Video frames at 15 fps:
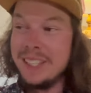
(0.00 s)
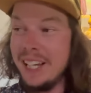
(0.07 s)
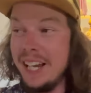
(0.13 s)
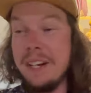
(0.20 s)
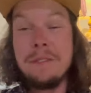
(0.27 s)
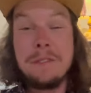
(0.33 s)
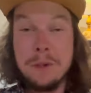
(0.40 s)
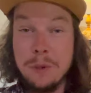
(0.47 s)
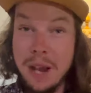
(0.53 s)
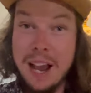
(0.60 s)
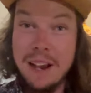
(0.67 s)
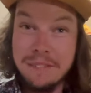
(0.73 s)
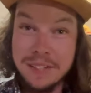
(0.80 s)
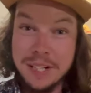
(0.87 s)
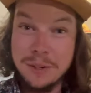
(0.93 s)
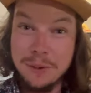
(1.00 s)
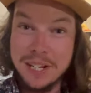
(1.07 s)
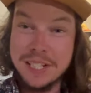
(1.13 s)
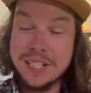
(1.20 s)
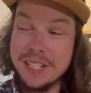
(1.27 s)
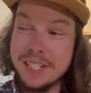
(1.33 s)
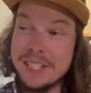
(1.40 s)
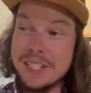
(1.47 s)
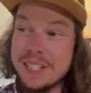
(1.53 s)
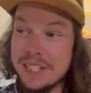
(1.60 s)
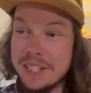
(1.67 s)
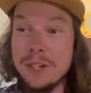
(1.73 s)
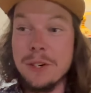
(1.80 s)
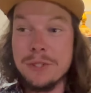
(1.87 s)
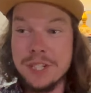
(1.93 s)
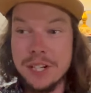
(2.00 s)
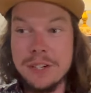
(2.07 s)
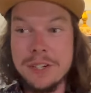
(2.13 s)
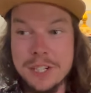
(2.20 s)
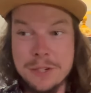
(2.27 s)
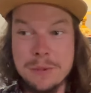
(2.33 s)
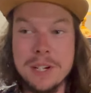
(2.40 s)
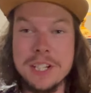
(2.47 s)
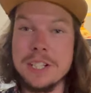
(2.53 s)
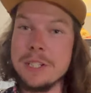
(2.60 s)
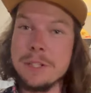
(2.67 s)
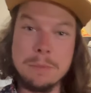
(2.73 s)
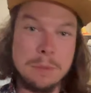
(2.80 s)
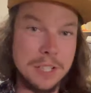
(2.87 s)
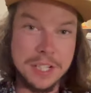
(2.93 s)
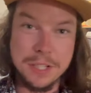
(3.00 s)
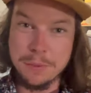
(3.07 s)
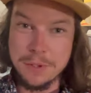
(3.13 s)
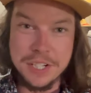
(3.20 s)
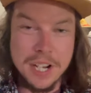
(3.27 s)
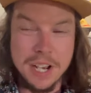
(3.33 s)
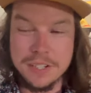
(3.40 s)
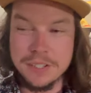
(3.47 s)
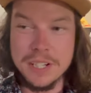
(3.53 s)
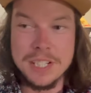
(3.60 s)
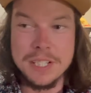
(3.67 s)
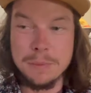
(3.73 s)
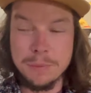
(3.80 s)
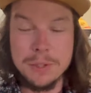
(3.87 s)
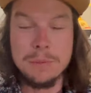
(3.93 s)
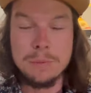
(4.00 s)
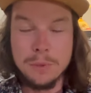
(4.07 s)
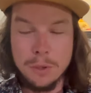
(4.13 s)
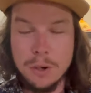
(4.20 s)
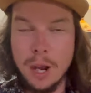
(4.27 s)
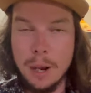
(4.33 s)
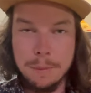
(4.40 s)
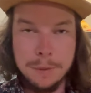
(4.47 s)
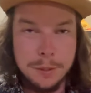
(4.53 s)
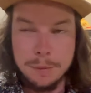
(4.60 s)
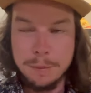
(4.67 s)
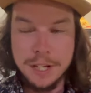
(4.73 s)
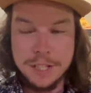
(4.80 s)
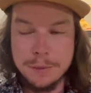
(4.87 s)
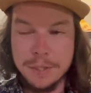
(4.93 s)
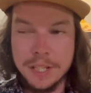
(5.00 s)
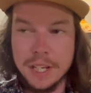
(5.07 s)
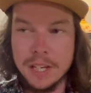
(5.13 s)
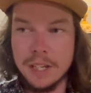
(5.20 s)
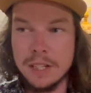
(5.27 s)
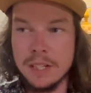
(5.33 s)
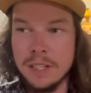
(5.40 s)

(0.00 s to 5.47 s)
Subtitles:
And if you have any questions, serious questions, please reach out to us and we'll help you the best we can.